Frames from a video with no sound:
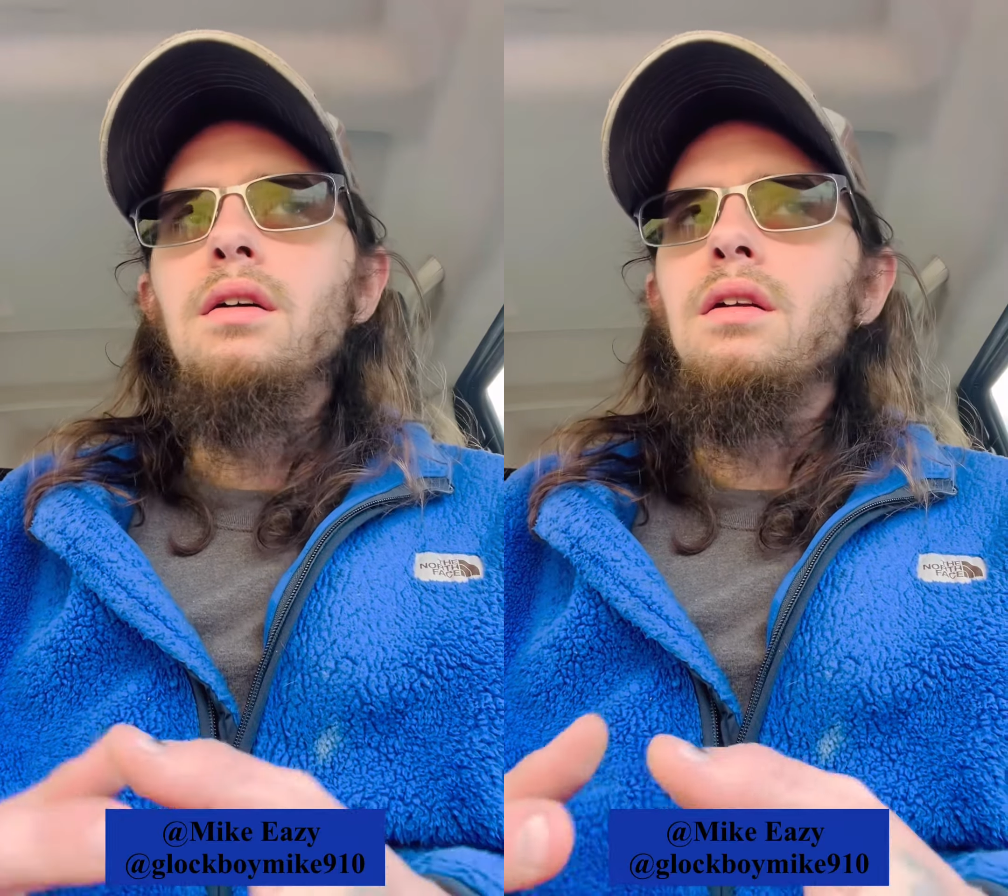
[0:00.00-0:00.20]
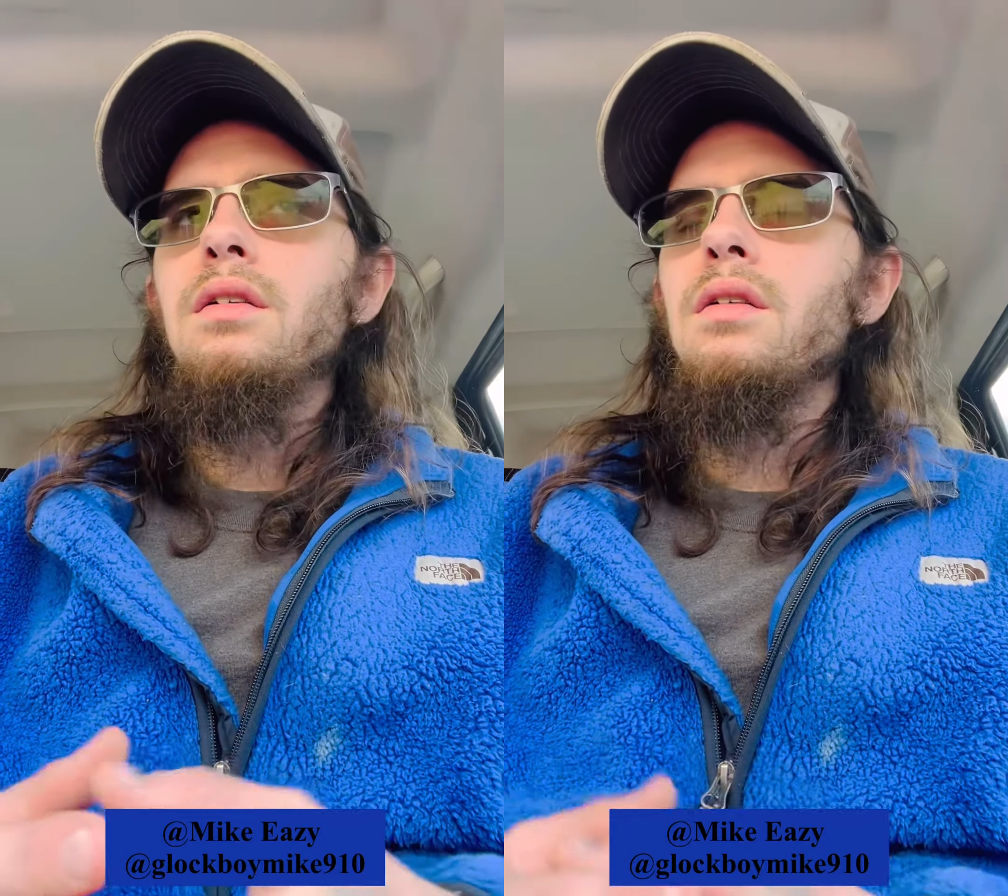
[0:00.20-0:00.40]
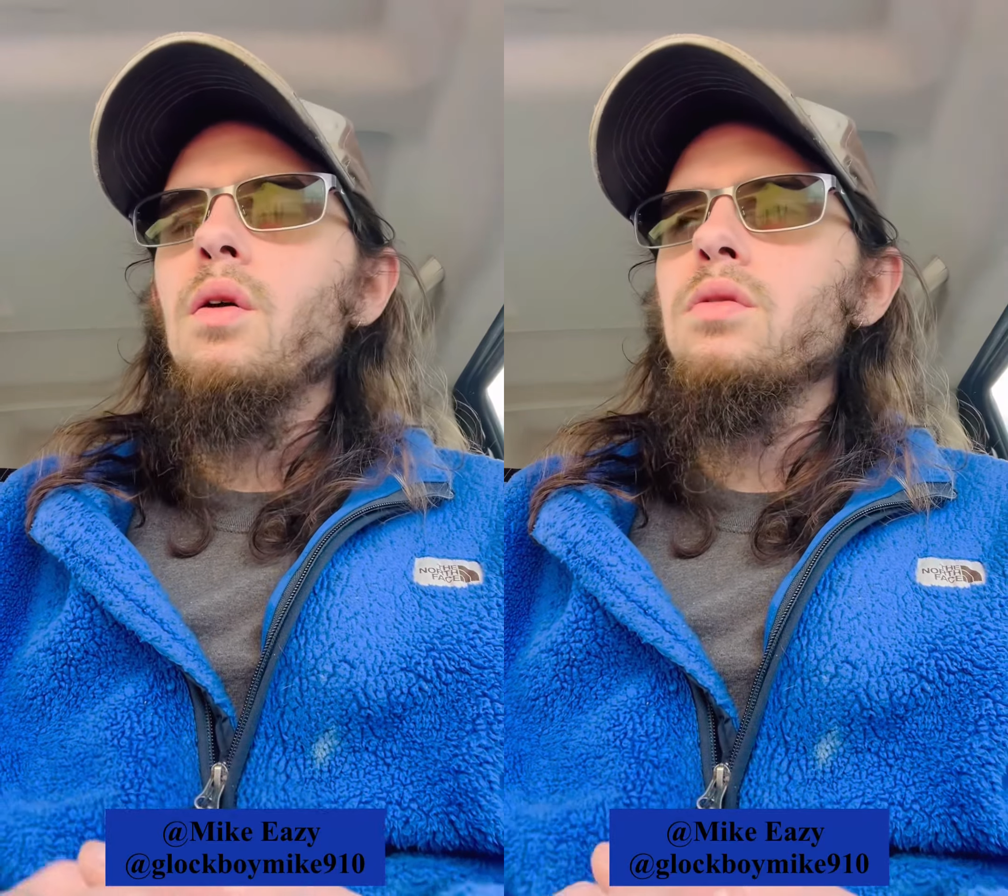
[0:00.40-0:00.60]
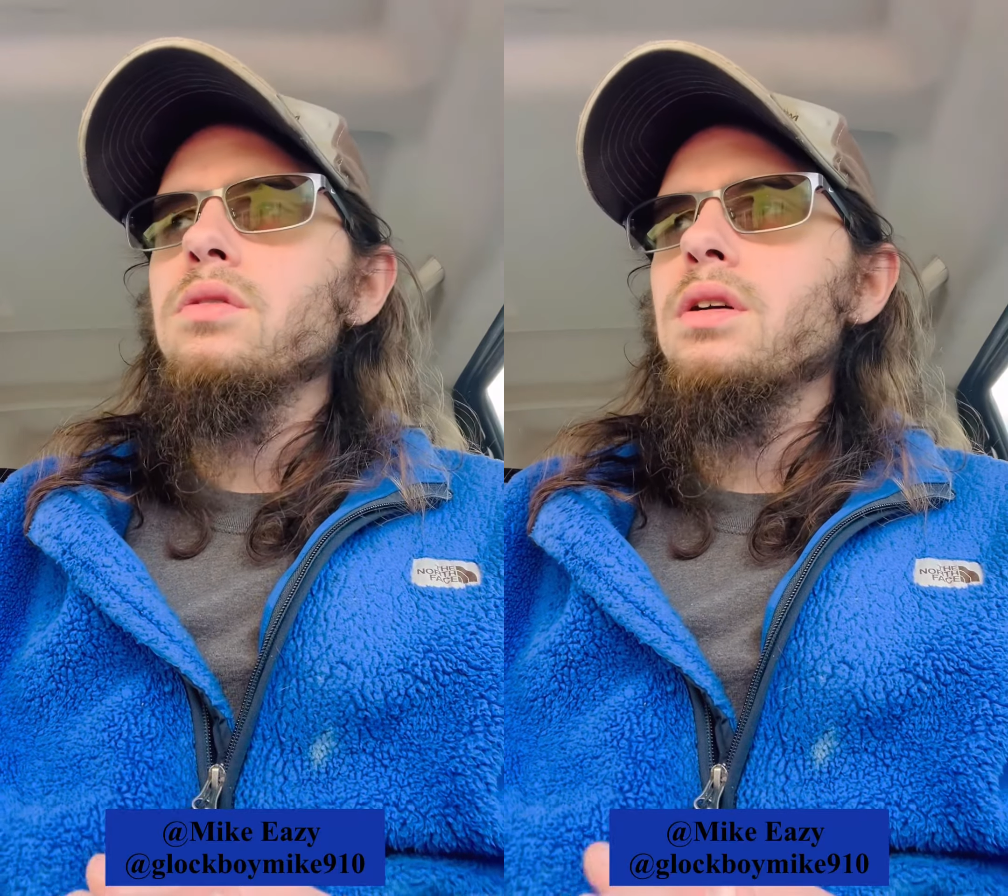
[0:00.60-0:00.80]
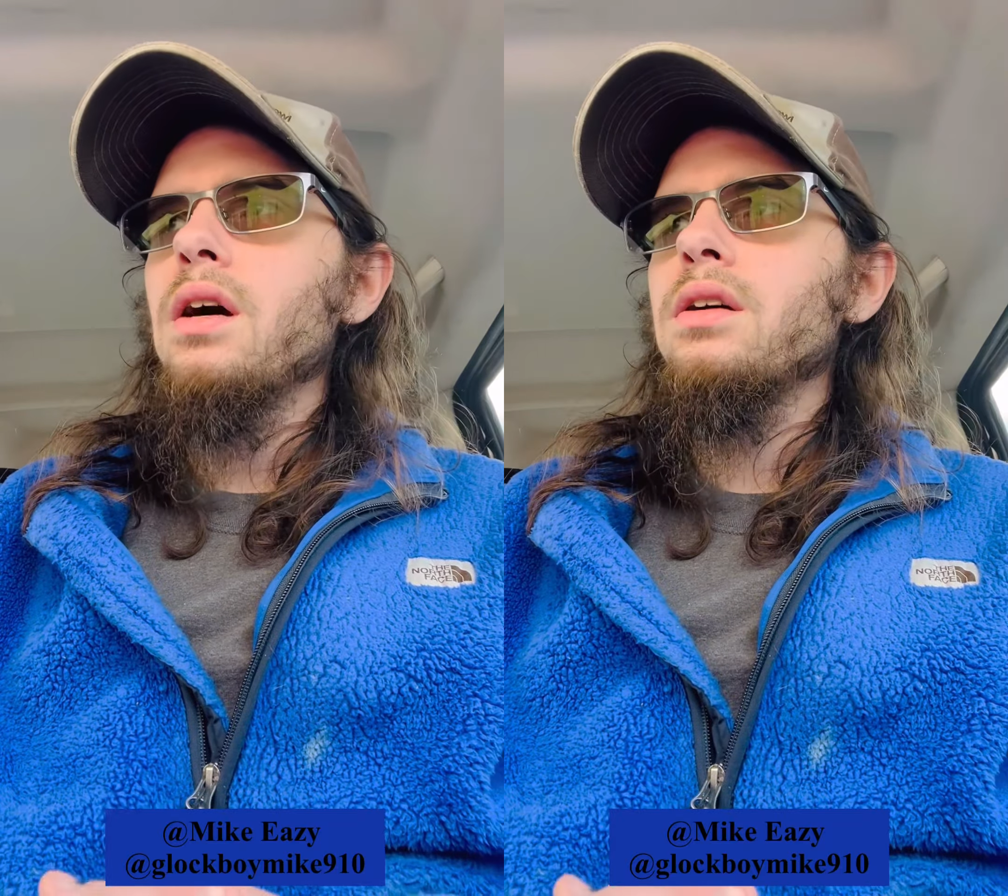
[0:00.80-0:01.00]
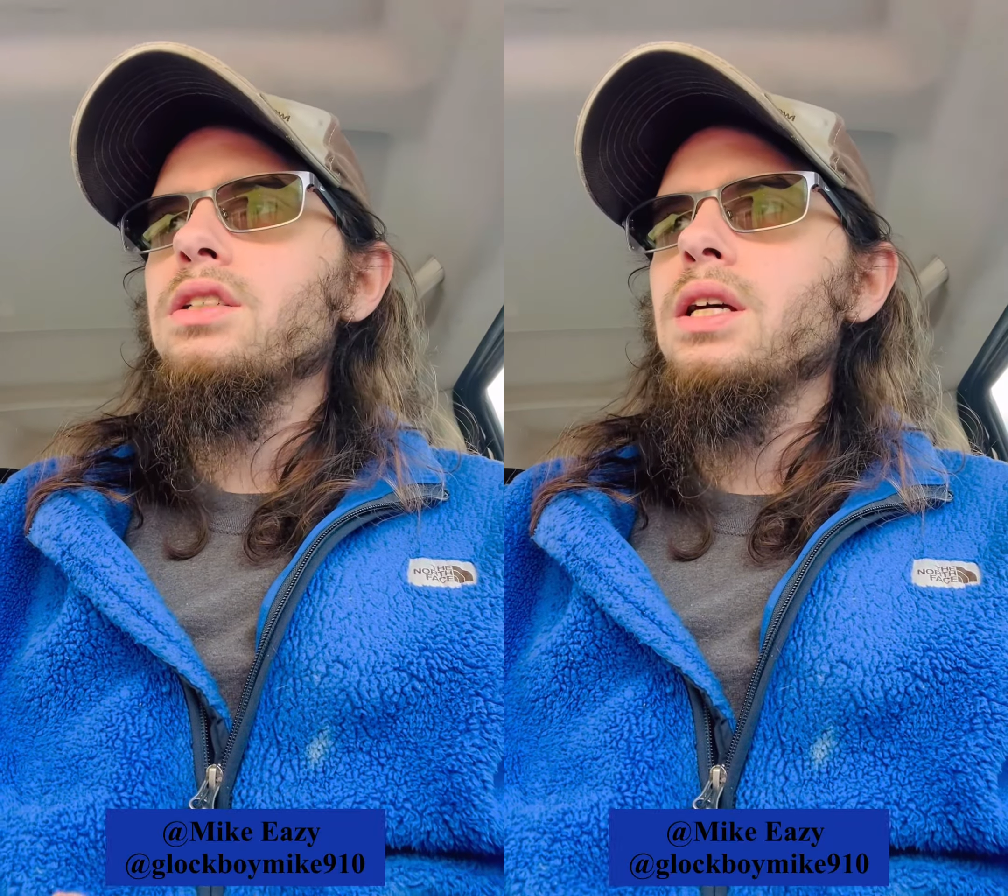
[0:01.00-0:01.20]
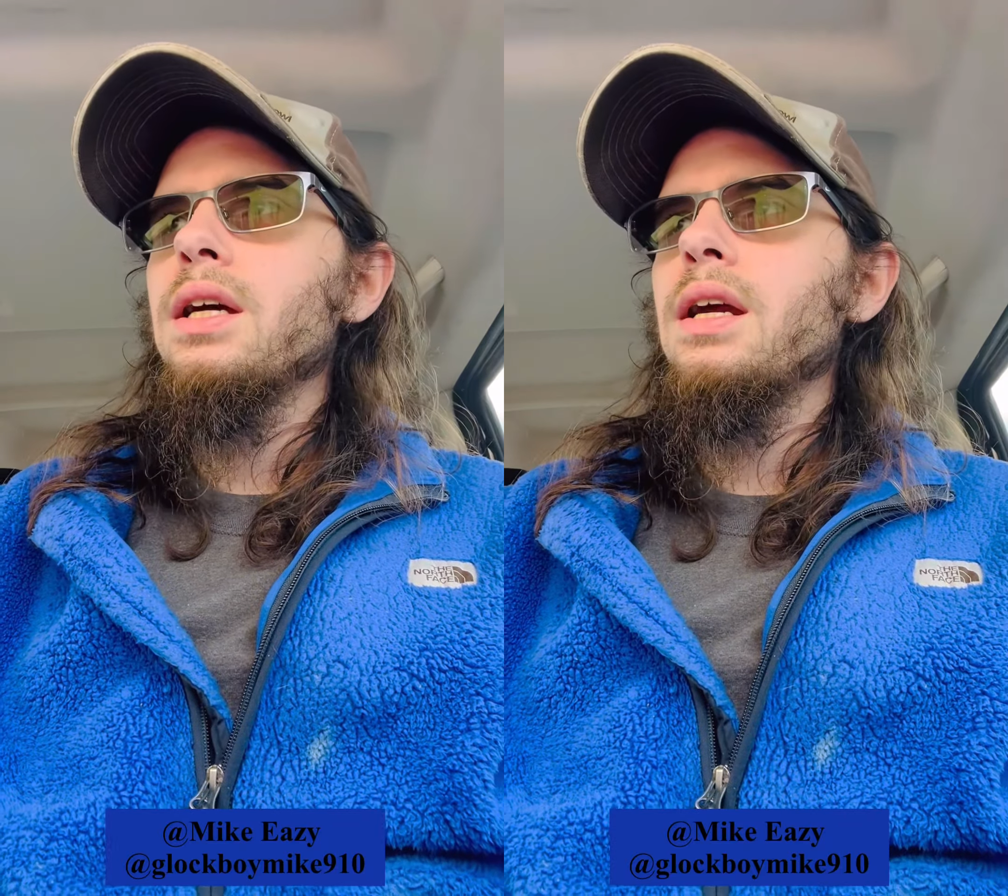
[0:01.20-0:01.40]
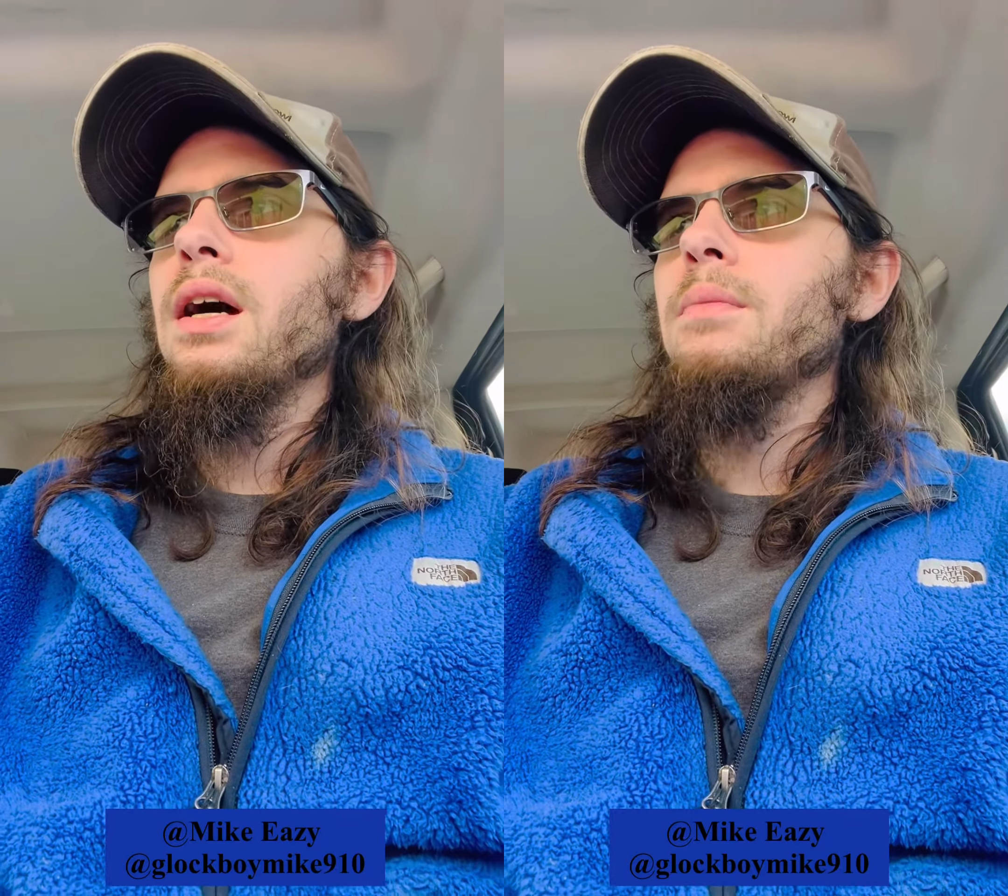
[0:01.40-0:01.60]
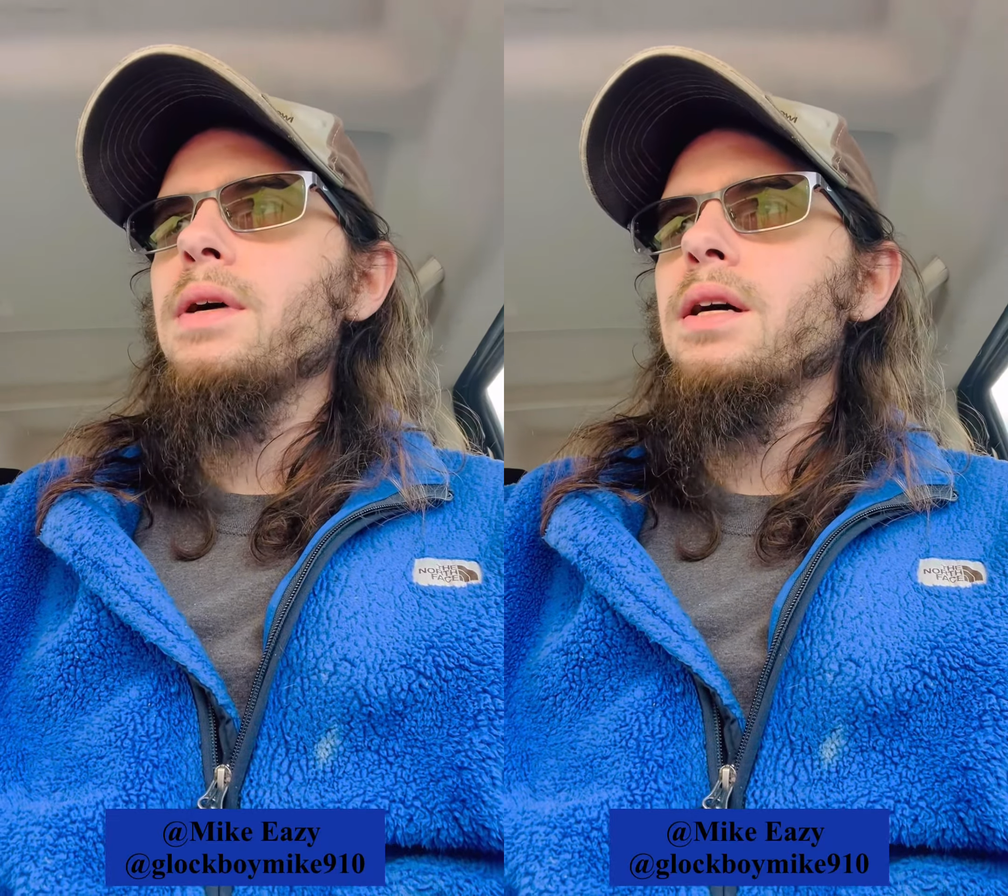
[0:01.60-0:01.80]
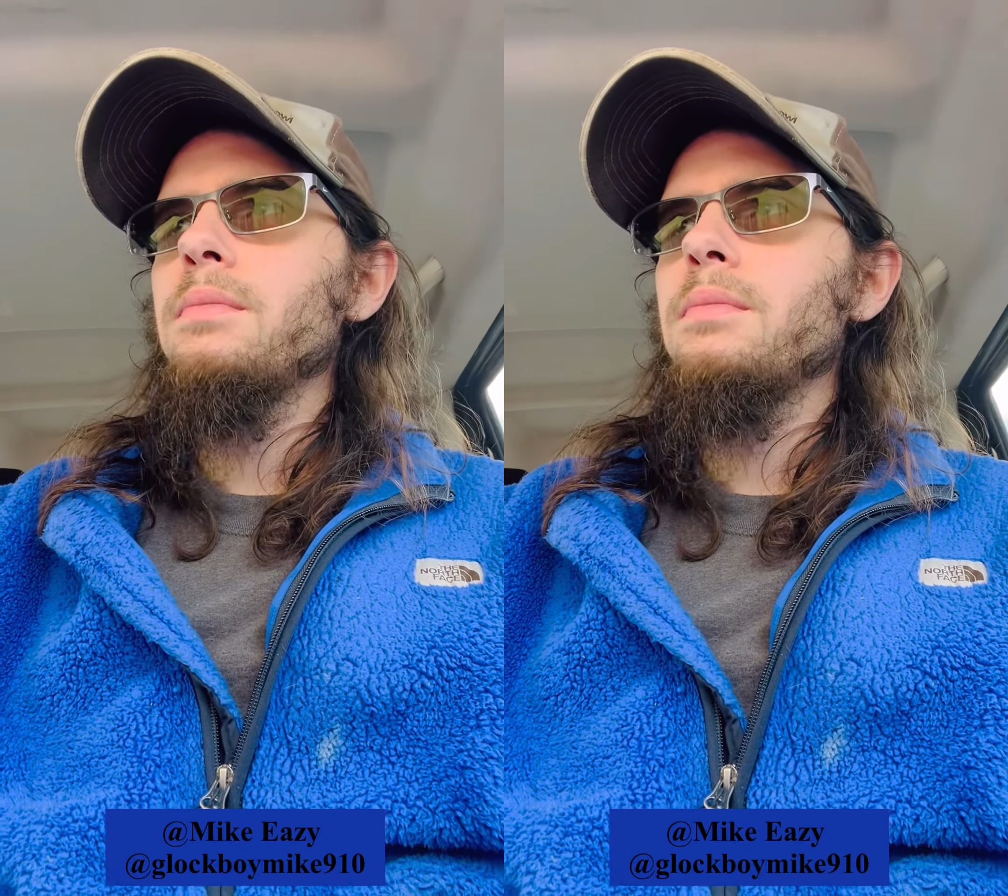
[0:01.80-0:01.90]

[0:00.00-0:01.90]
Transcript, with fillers: you know, so y'all can check it out, man.